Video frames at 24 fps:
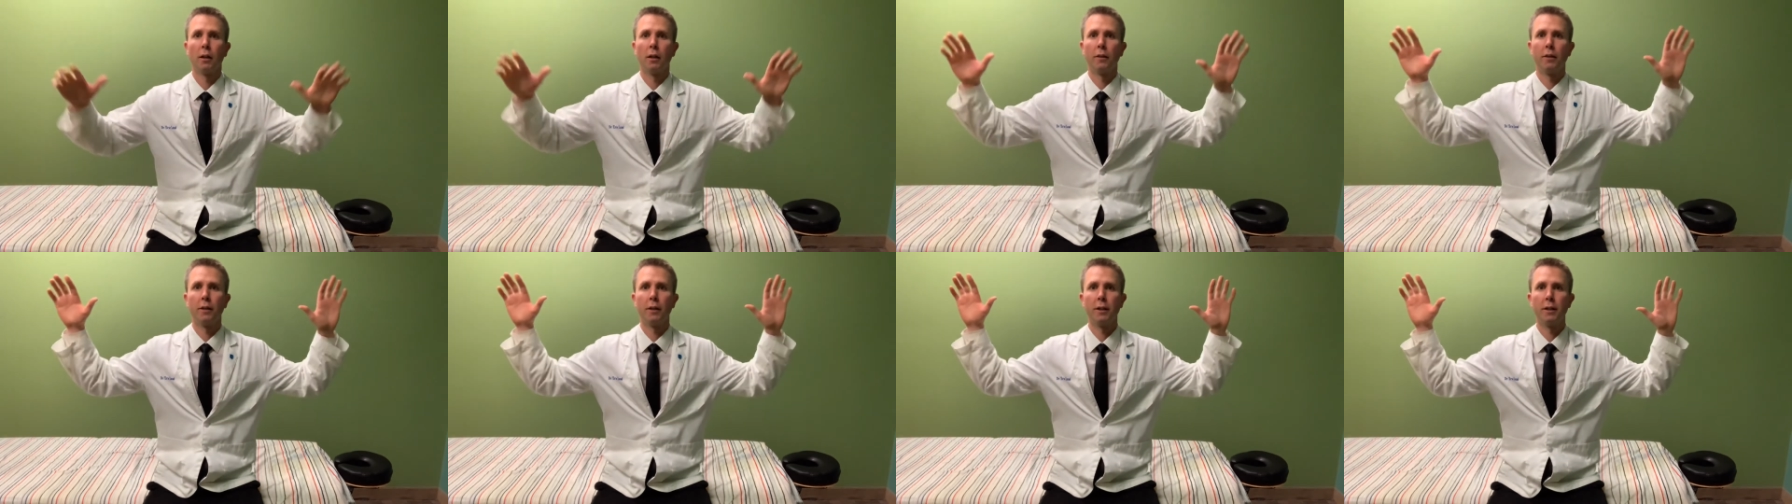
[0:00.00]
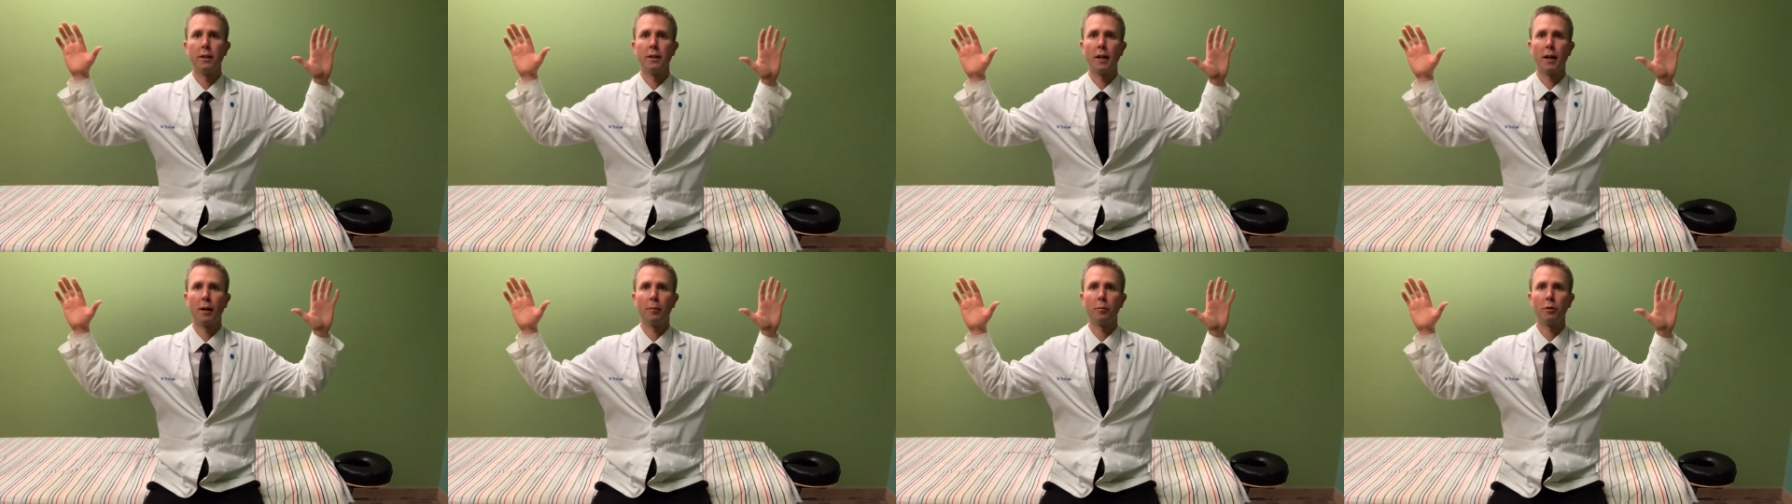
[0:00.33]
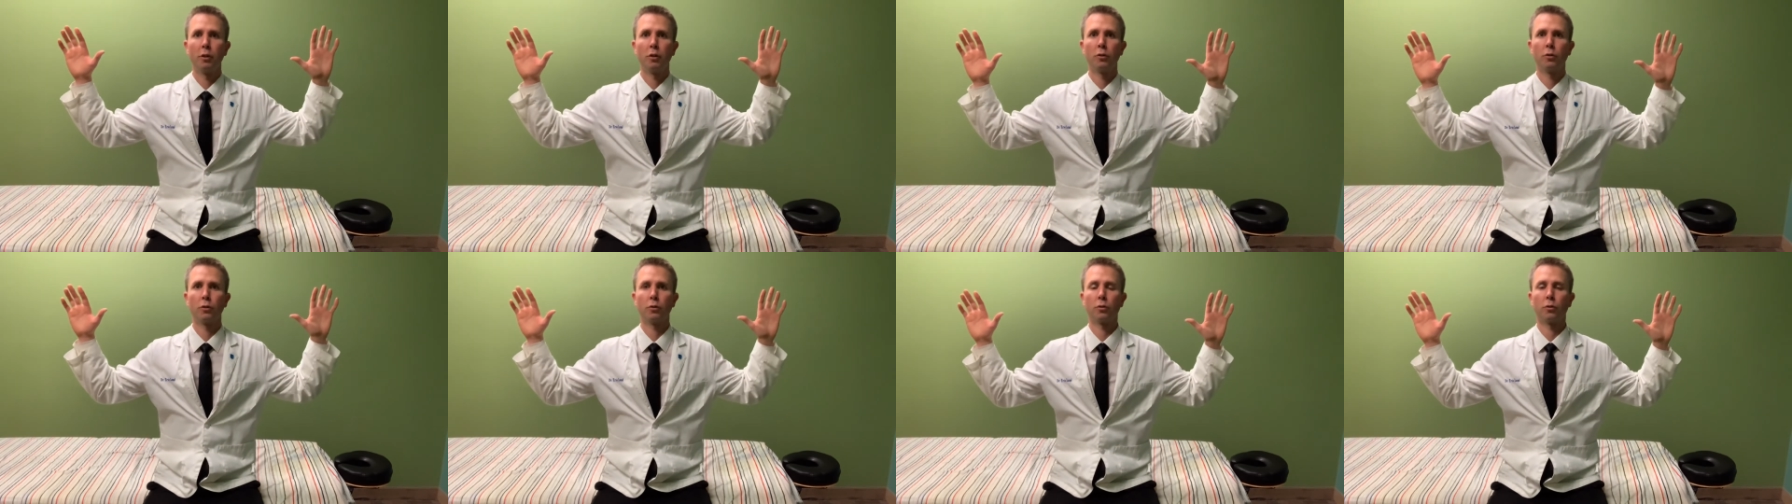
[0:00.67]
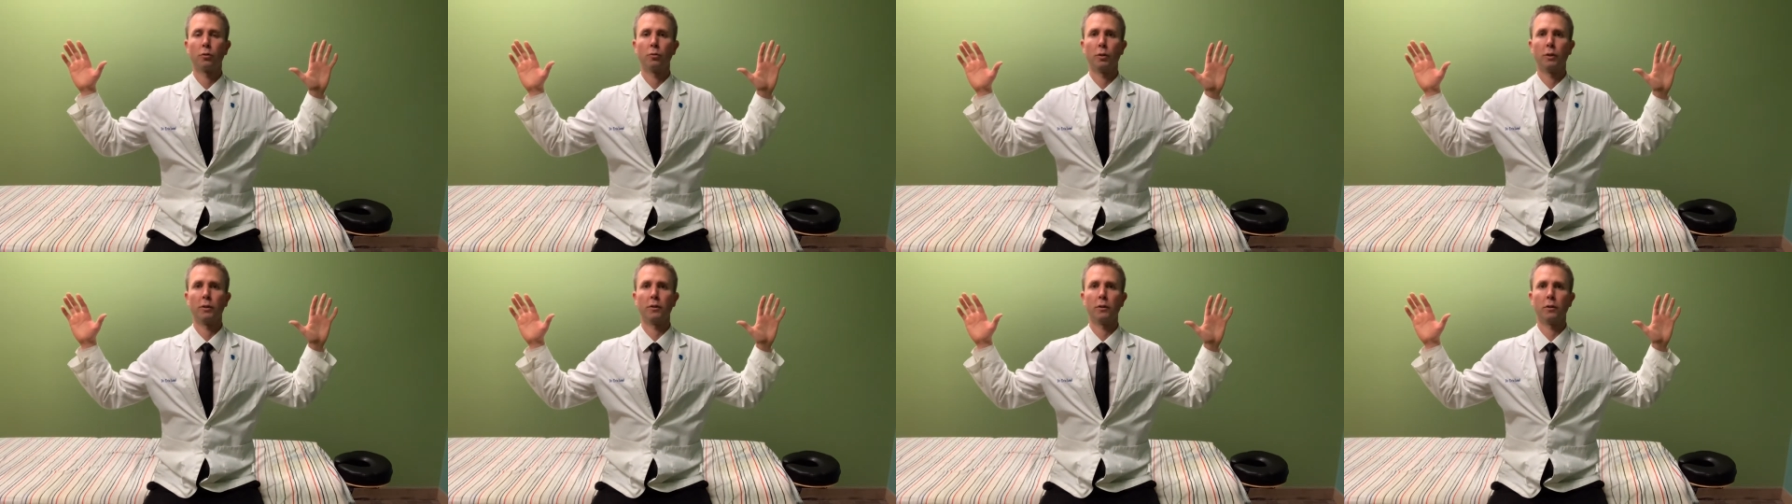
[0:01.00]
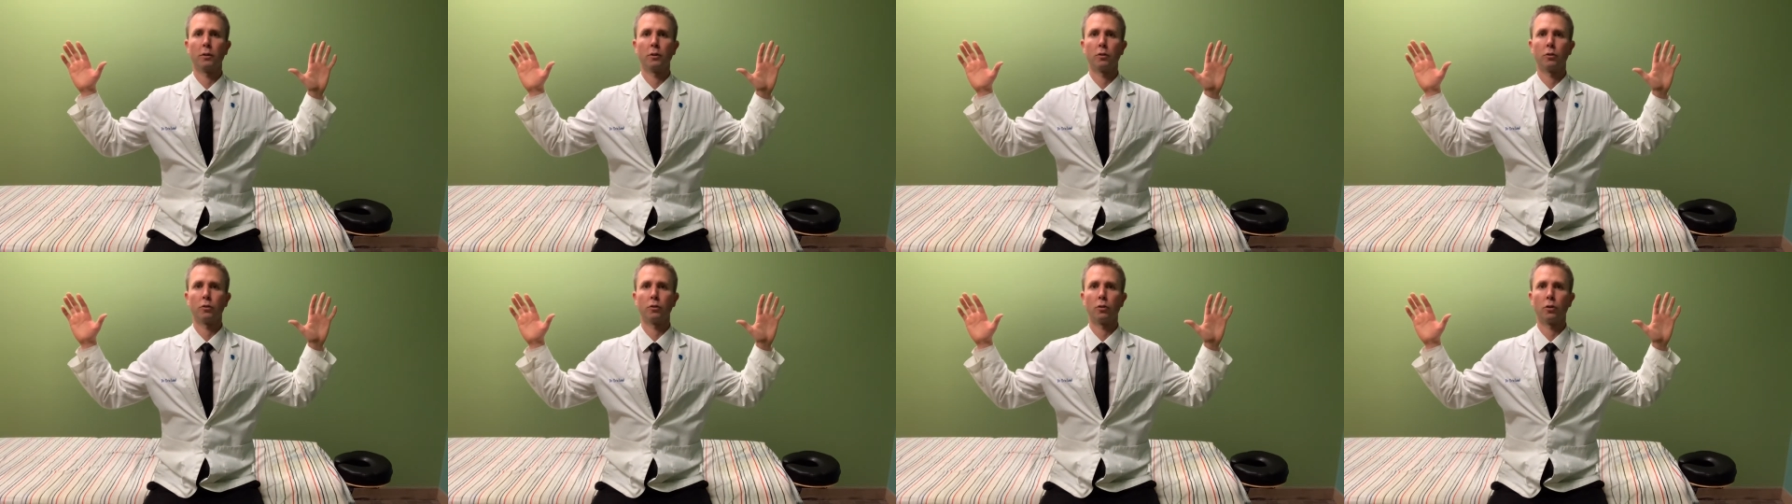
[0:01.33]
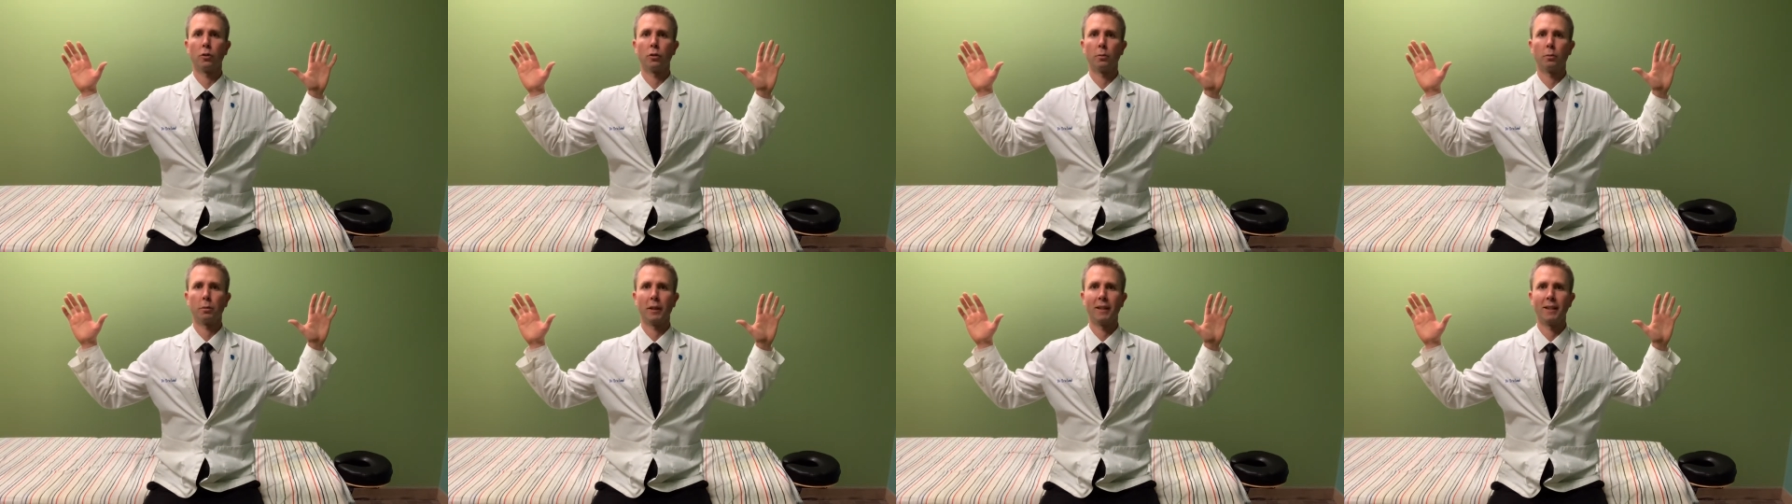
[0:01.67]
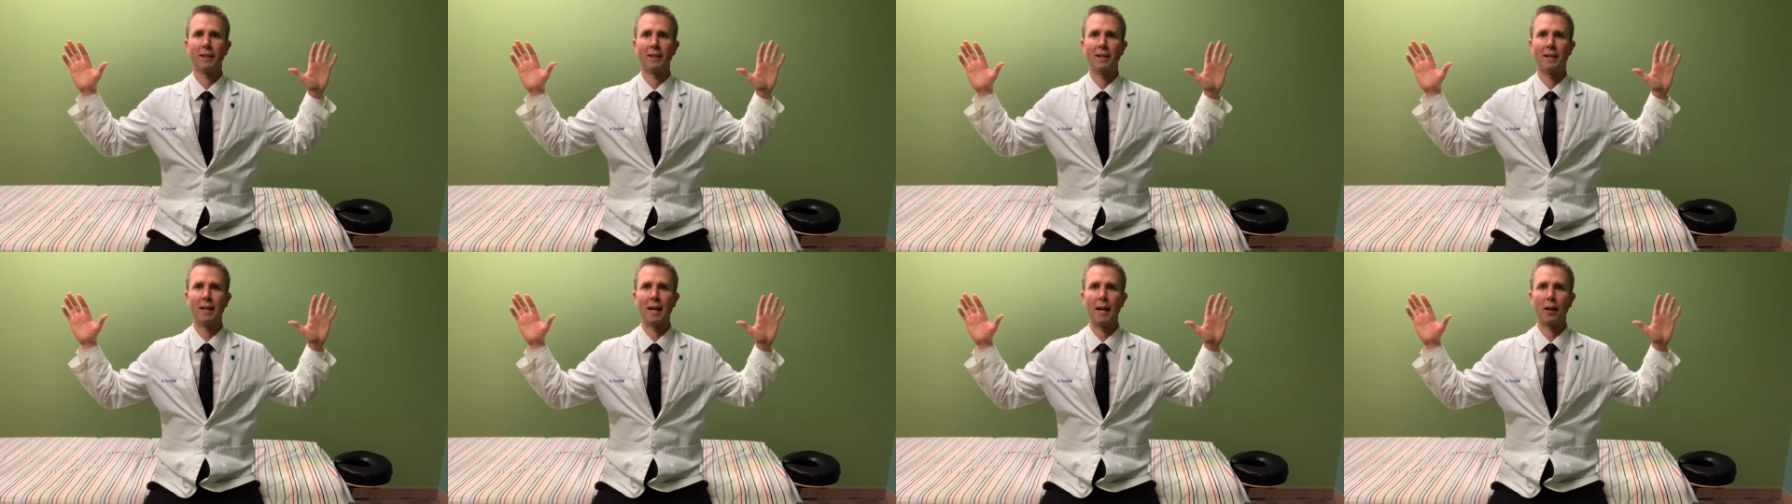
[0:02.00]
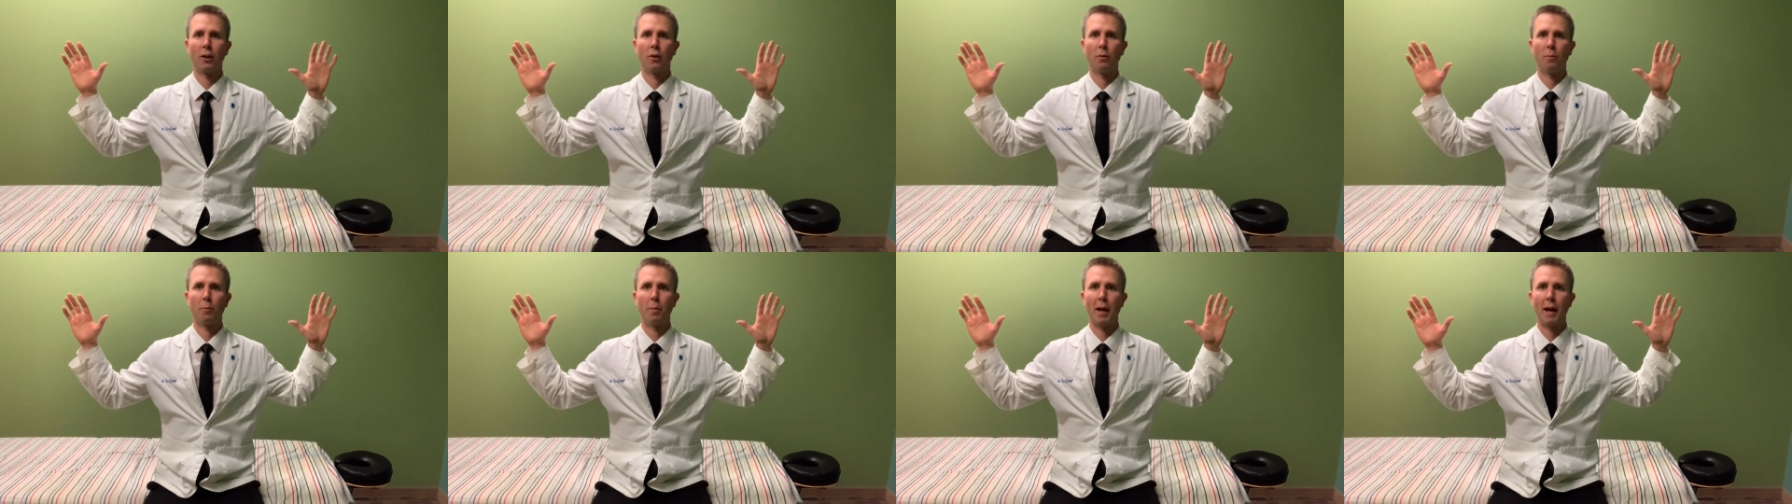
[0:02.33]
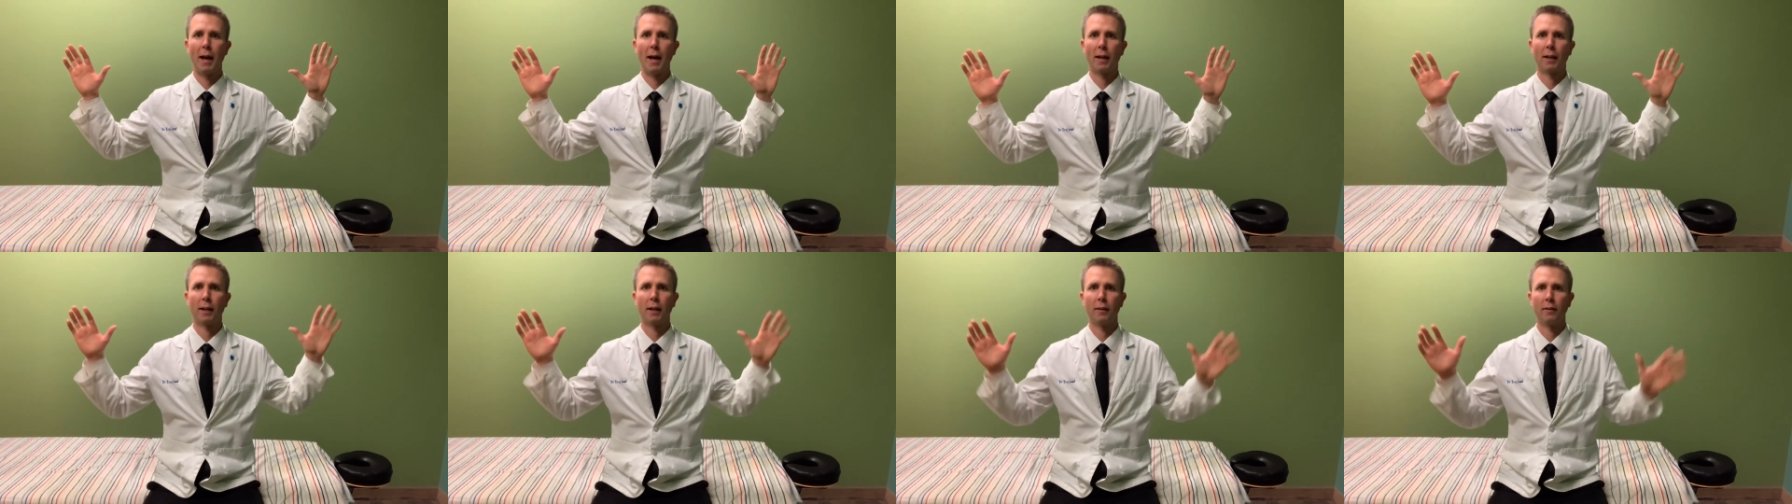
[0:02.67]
the W squeezing the shoulder blades down and back,